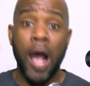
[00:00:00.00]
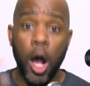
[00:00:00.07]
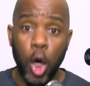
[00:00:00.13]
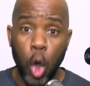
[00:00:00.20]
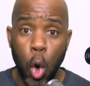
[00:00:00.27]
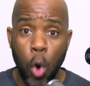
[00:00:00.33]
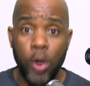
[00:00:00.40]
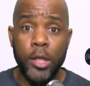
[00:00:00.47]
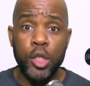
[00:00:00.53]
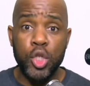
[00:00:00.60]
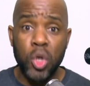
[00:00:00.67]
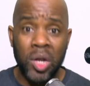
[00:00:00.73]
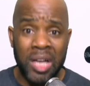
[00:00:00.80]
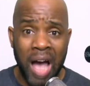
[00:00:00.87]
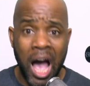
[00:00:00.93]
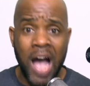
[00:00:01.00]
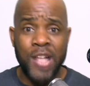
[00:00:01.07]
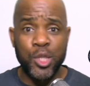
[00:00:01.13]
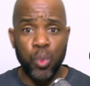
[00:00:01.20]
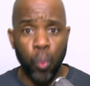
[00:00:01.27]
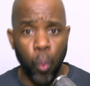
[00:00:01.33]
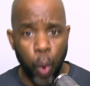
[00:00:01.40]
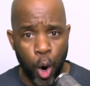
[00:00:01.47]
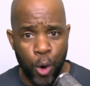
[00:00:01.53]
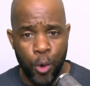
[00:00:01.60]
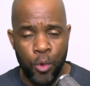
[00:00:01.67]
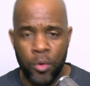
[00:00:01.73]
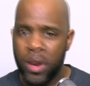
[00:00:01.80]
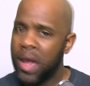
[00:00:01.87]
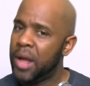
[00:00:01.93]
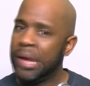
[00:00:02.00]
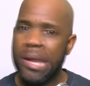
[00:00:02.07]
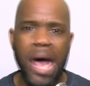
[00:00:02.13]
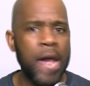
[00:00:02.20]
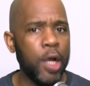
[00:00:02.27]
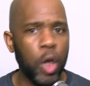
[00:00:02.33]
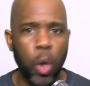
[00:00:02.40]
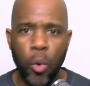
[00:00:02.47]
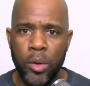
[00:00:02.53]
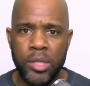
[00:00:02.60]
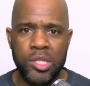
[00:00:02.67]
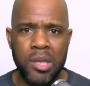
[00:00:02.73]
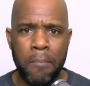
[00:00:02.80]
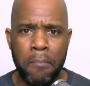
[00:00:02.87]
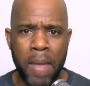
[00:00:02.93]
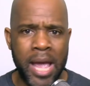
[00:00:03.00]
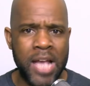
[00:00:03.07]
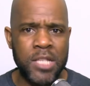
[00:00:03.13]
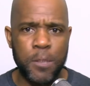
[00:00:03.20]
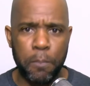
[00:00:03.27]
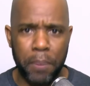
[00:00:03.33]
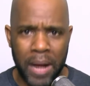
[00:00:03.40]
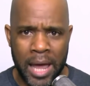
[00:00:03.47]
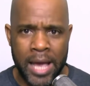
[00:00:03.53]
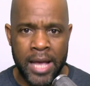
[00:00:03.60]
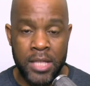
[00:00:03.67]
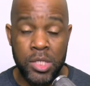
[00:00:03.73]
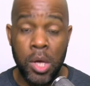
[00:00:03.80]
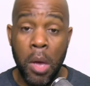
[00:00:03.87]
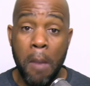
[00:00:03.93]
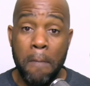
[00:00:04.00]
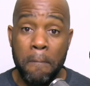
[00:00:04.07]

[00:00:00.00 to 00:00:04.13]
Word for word: According to God's word, not according to man's plans.